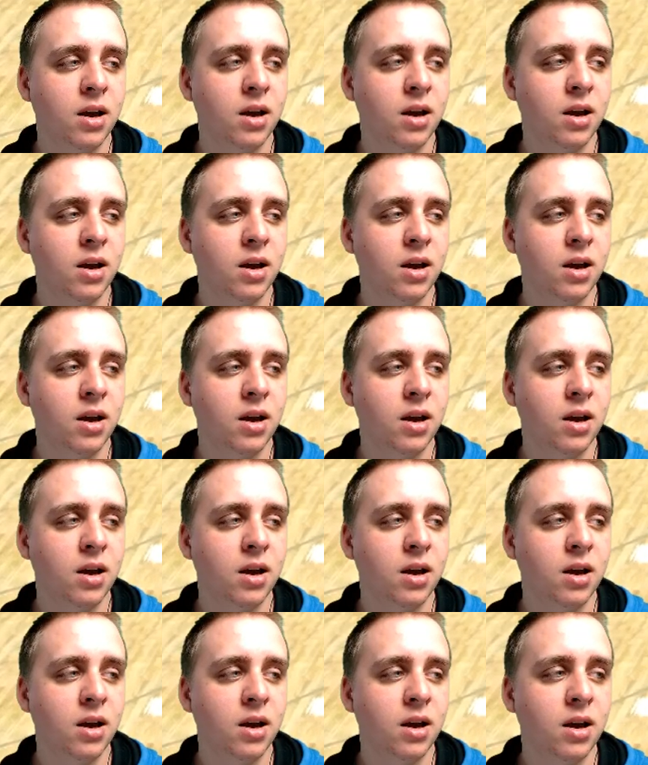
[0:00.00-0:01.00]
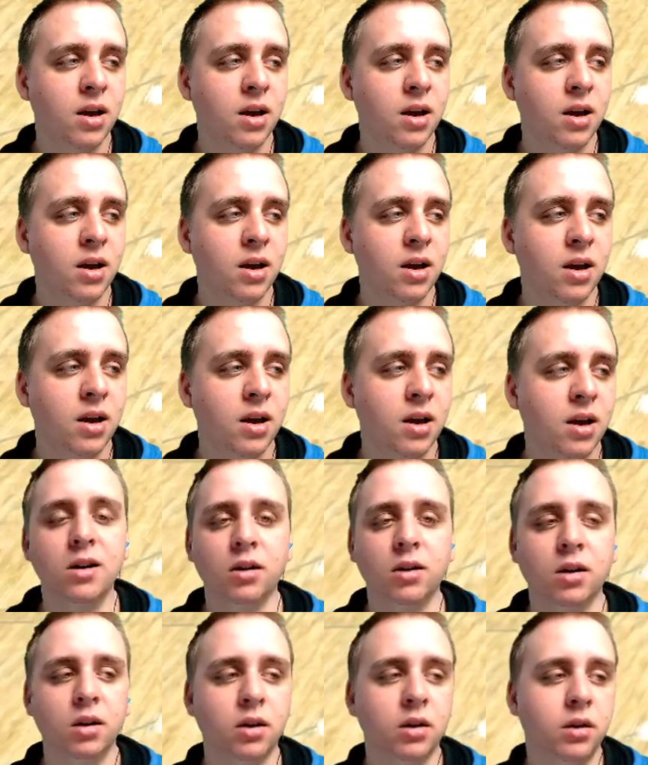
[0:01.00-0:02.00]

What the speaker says: the optimal feel,